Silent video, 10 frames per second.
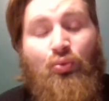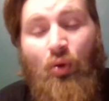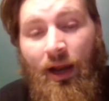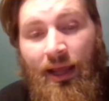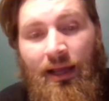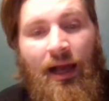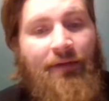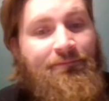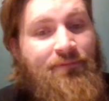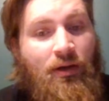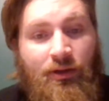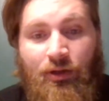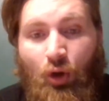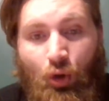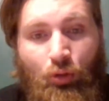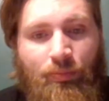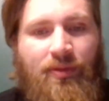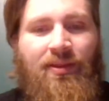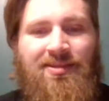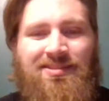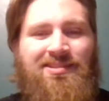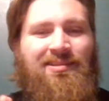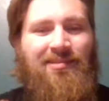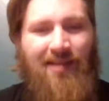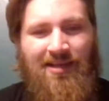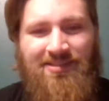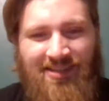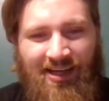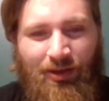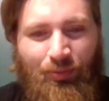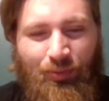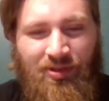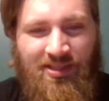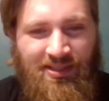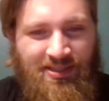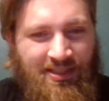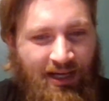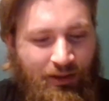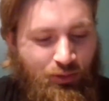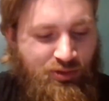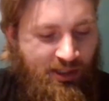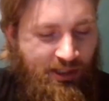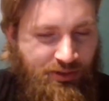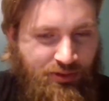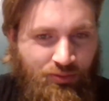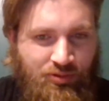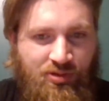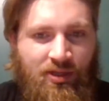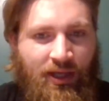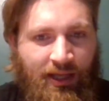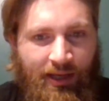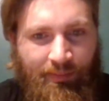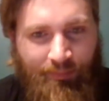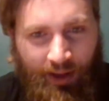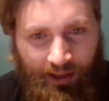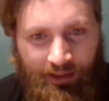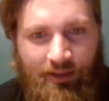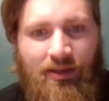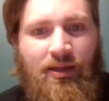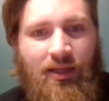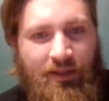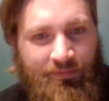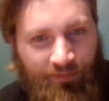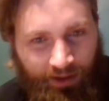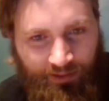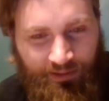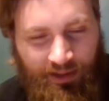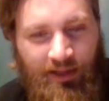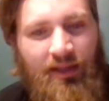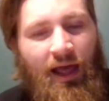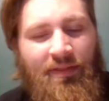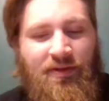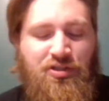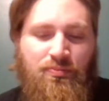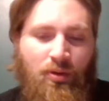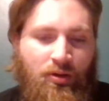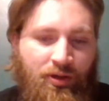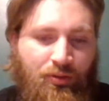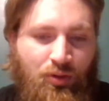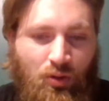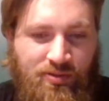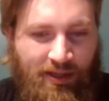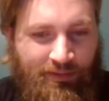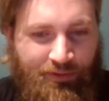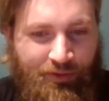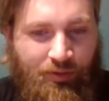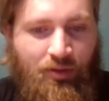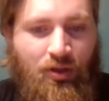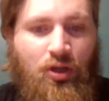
I fucking hope this is the last time we see Thiago Santos in a main event. I think Jamahal Hill goes out there,